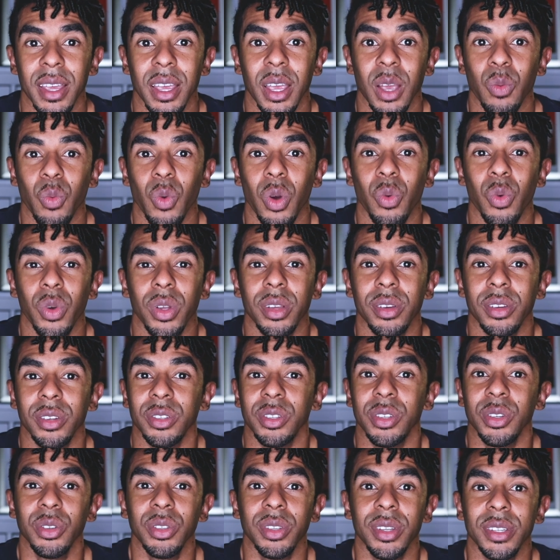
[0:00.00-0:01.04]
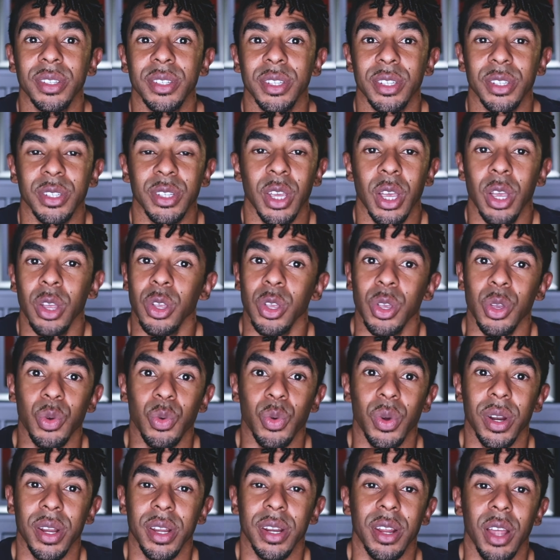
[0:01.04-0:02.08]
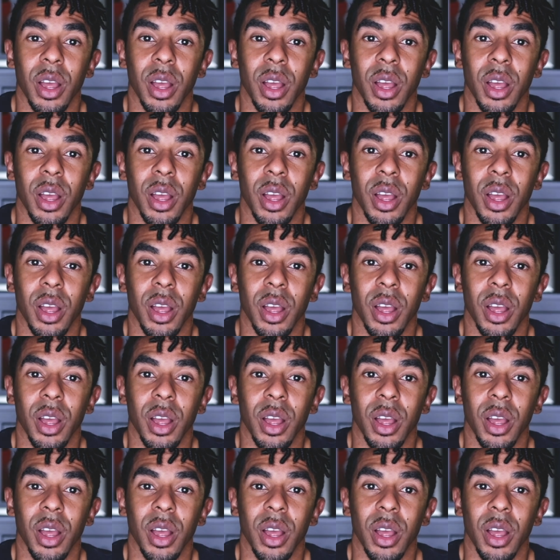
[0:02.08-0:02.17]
And one way you could do this is you're gonna